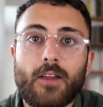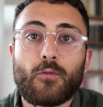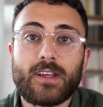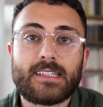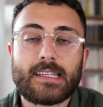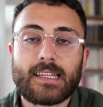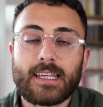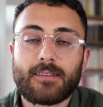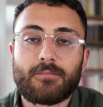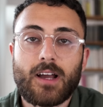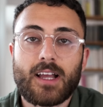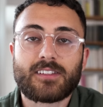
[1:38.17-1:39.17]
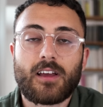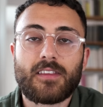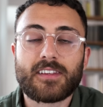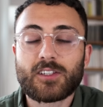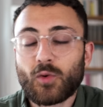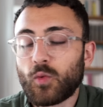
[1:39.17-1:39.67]
And recently, I saw
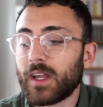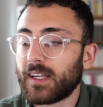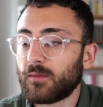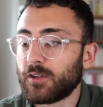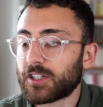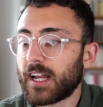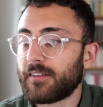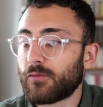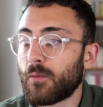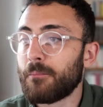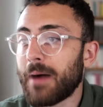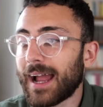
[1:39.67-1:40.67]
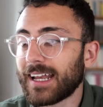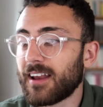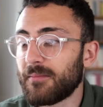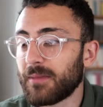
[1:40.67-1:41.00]
this tweet which kind of reminded